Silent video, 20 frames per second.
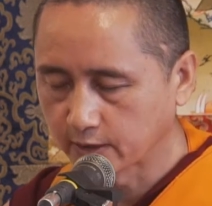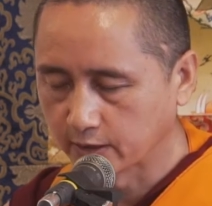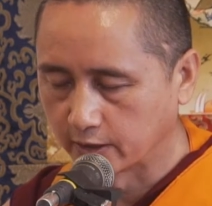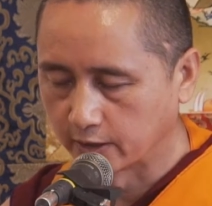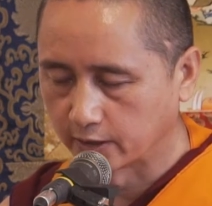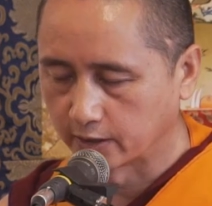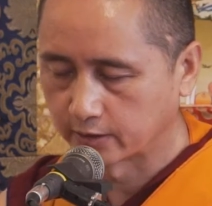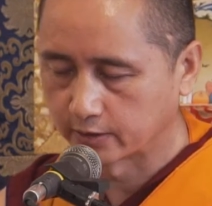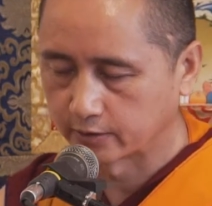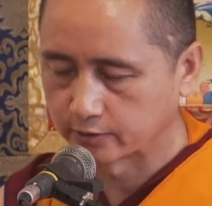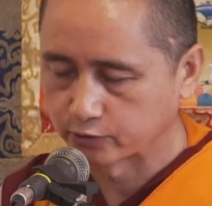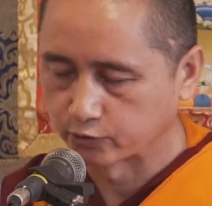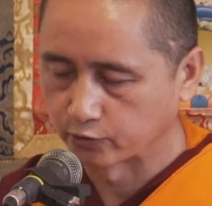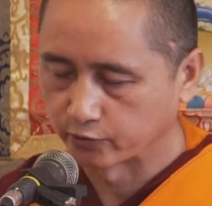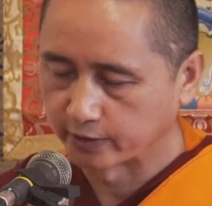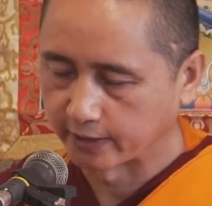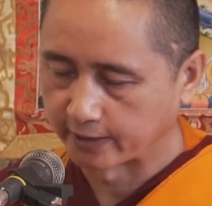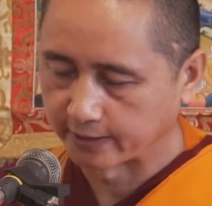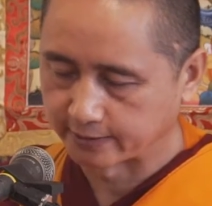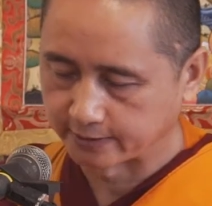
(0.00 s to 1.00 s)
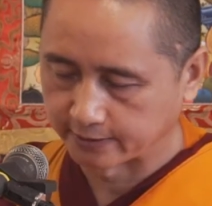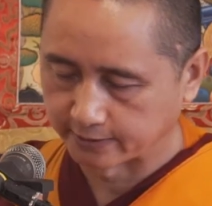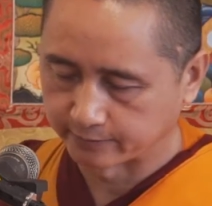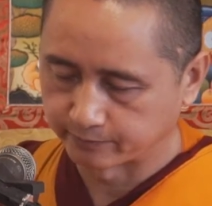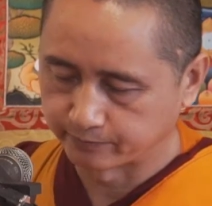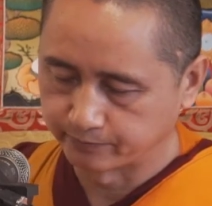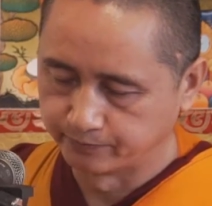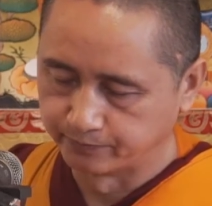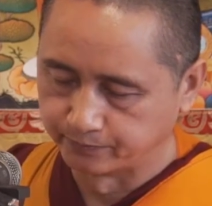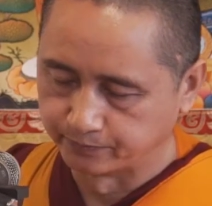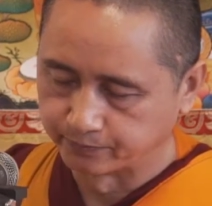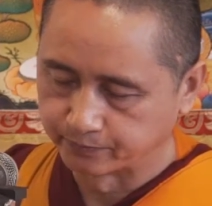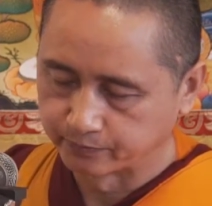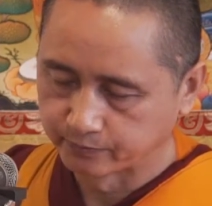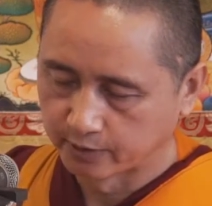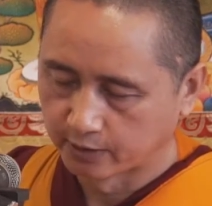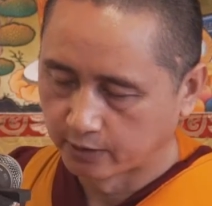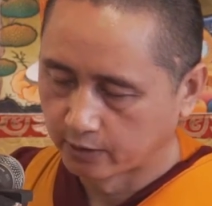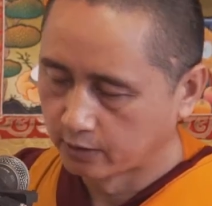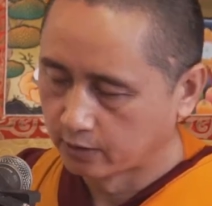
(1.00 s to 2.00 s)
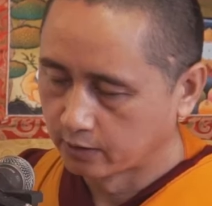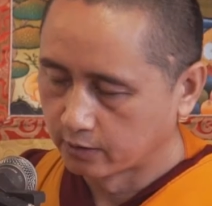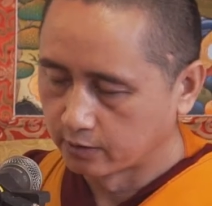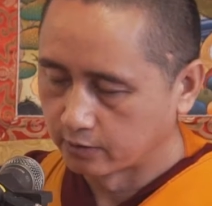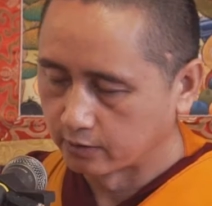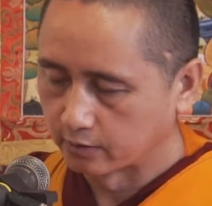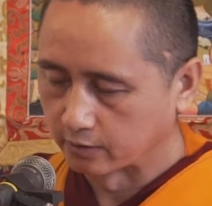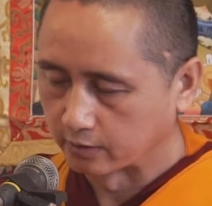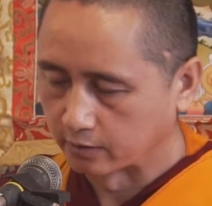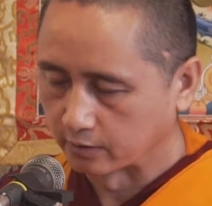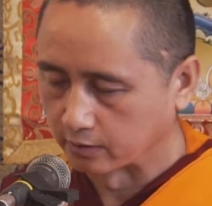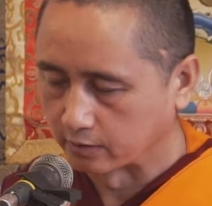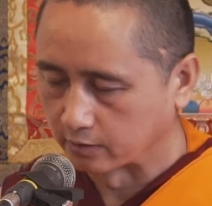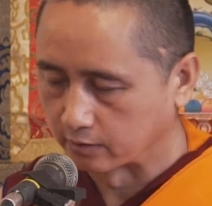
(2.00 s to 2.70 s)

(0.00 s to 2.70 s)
uh, so that uh,